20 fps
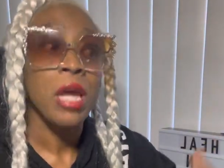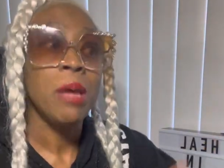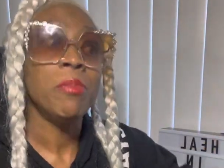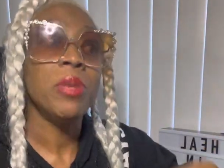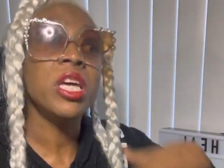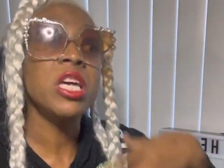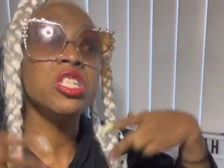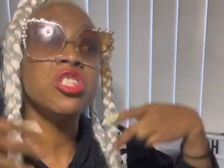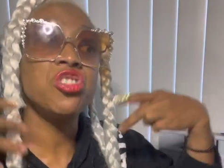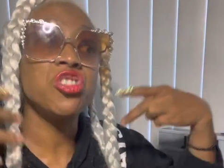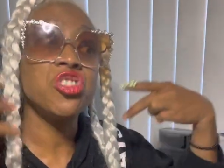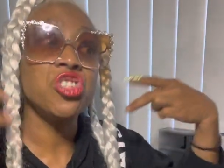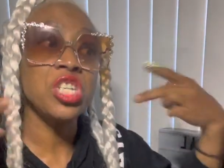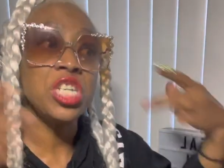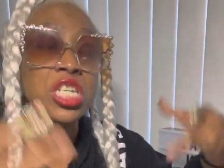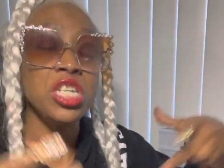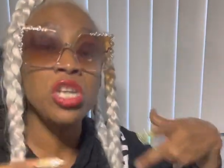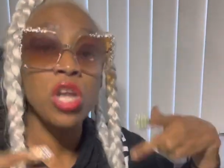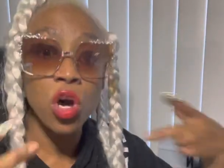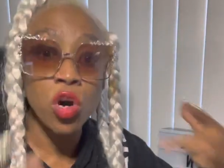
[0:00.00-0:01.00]
Because
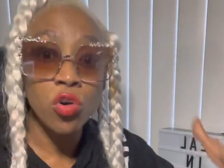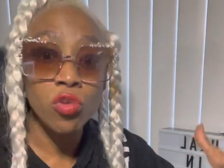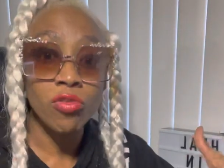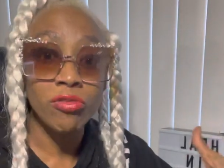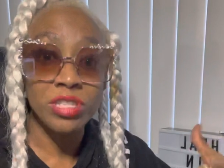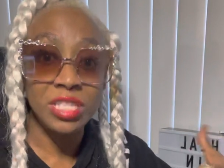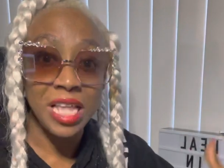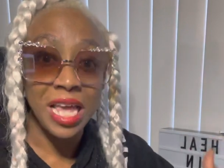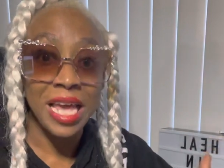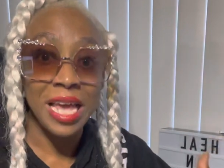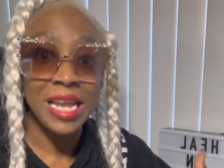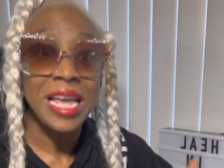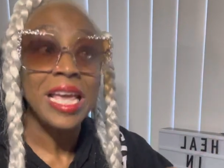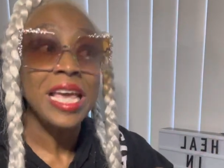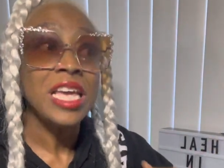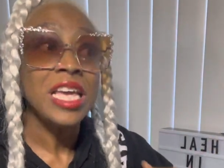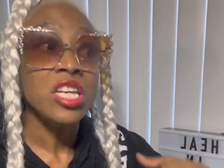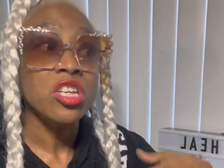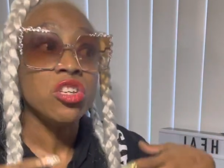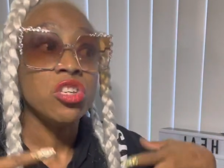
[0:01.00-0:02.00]
she knows that
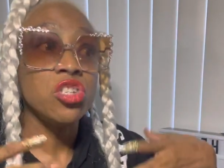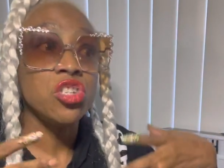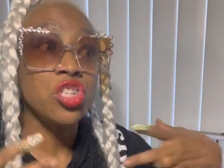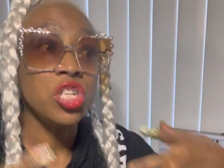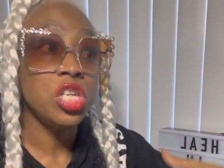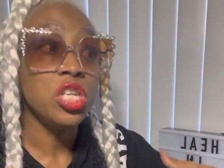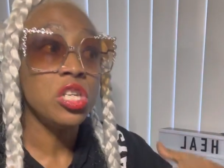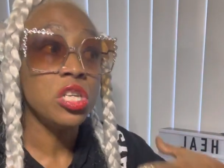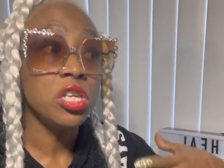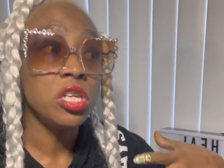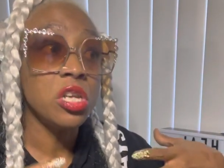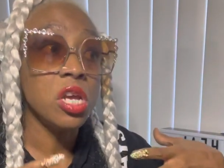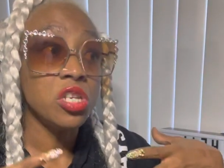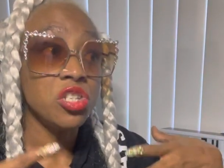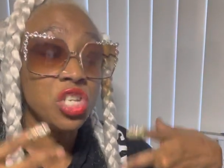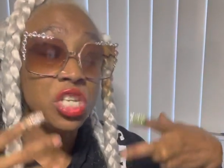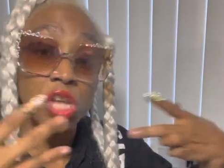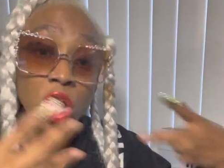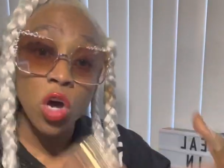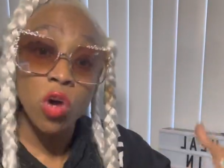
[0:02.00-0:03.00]
she
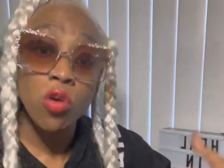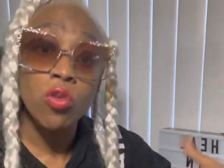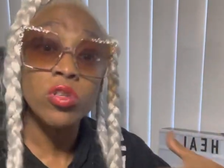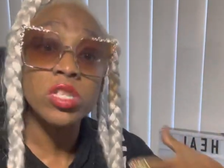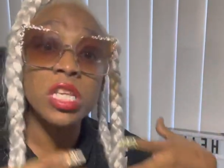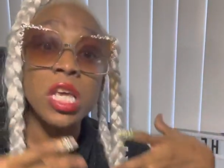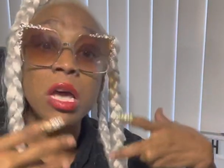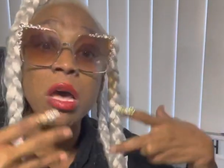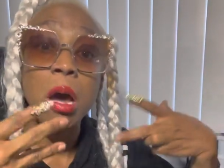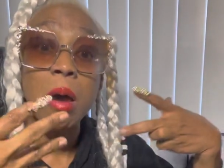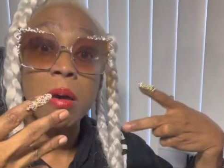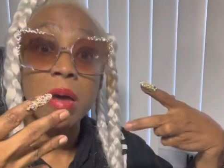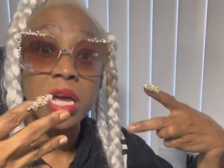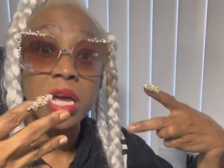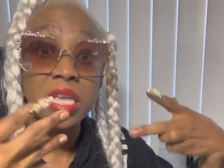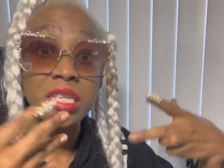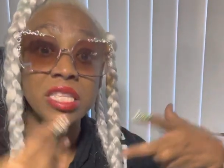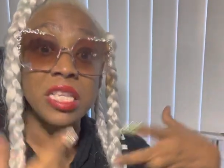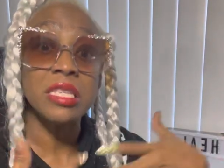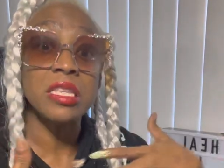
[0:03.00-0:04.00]
knows
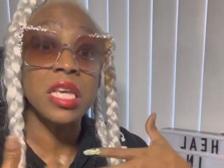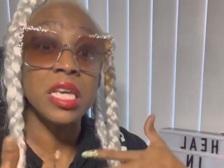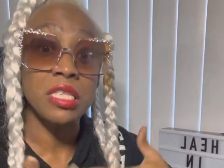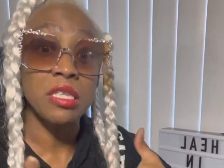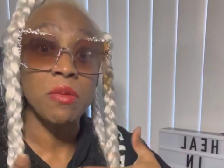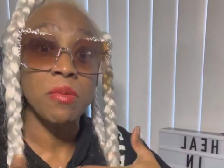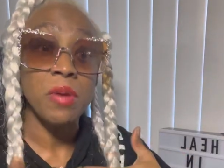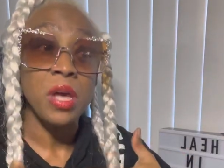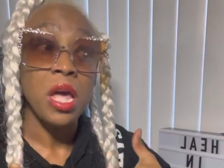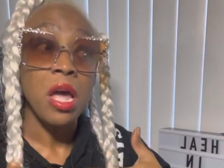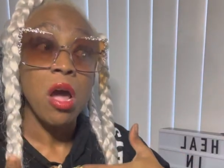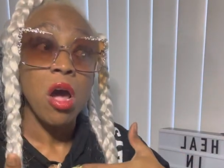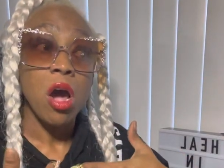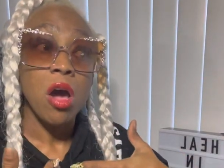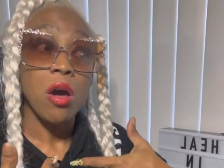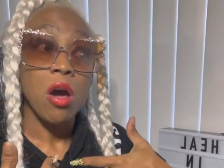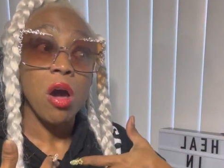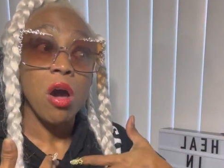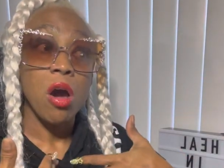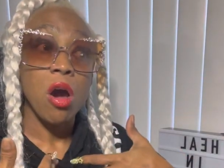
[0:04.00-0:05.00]
it's a
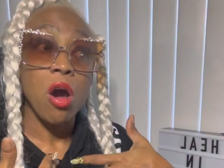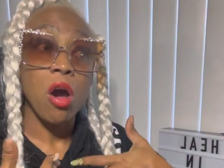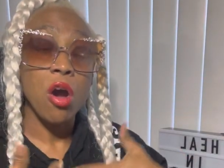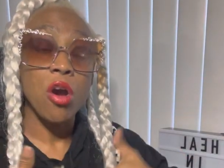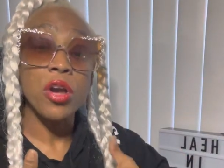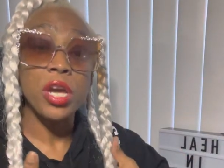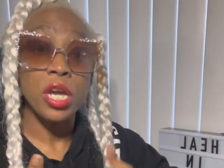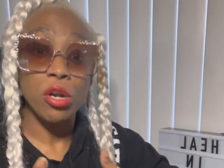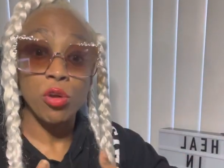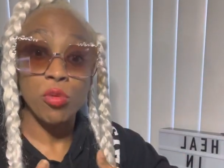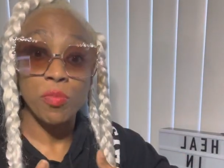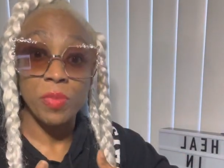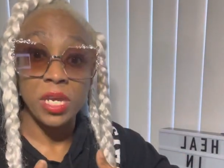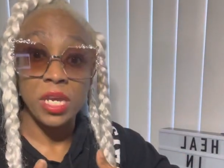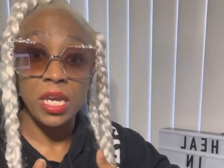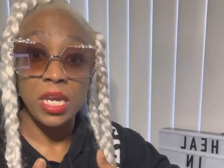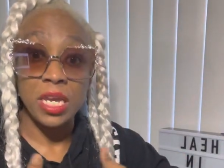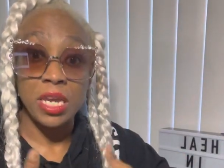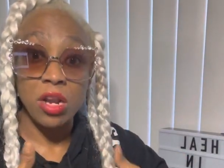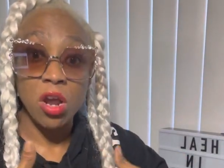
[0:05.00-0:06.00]
her inner
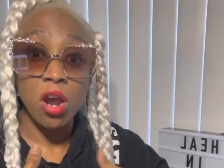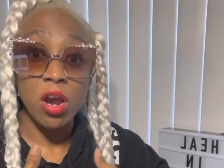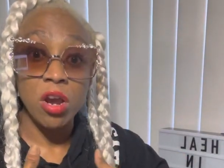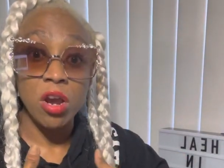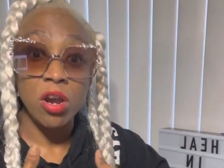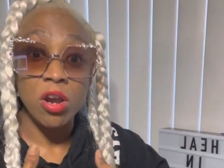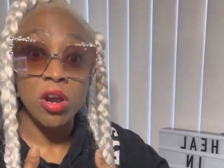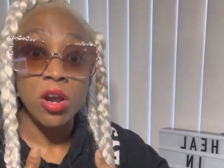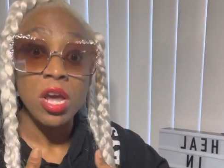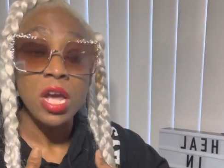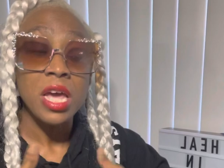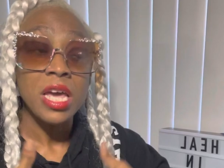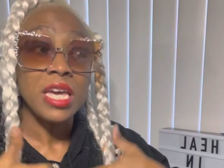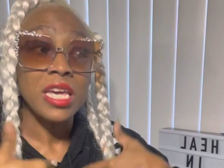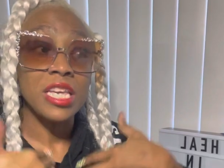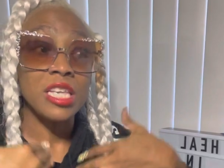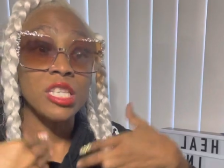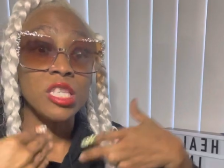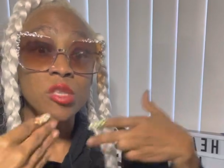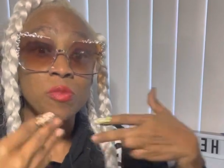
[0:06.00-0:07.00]
being, and her
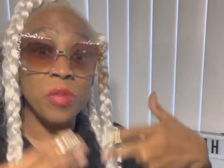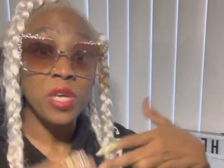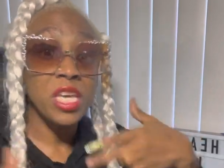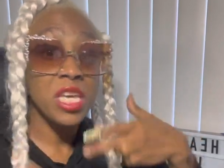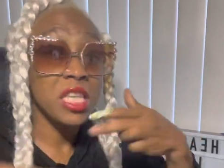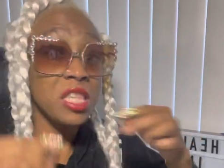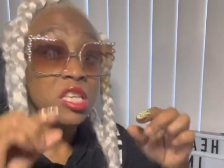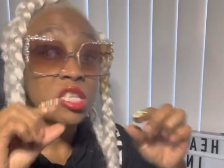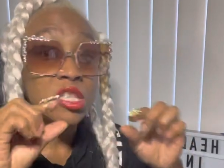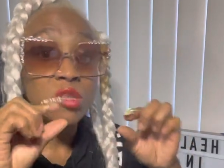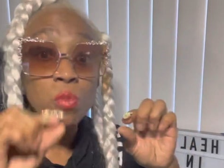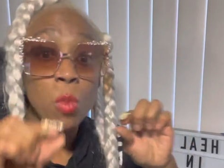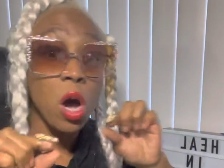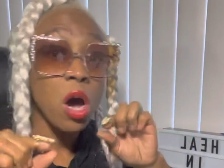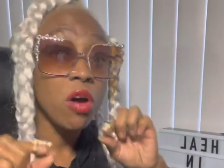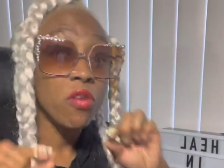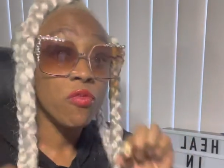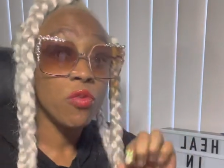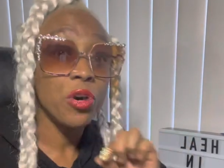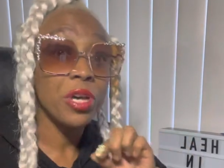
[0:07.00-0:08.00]
is speaking this
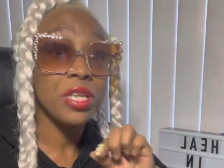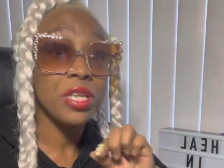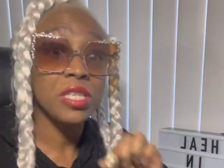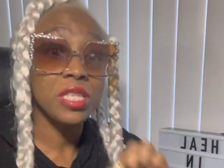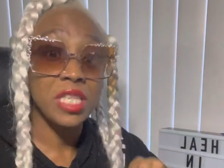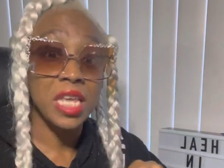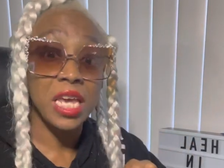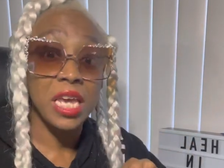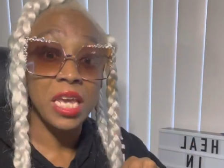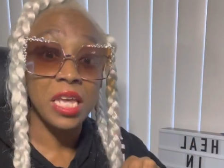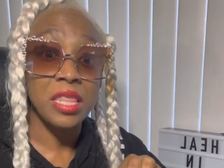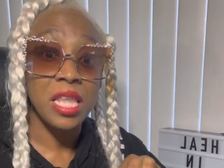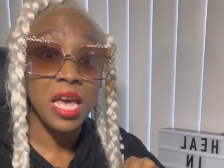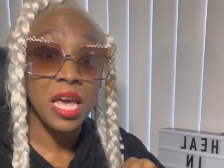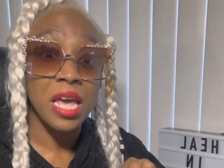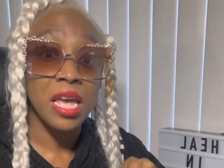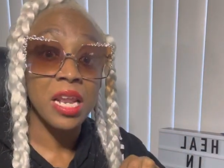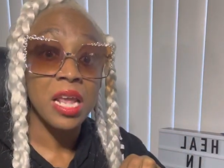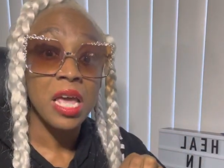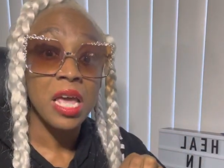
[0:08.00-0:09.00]
small voice saying that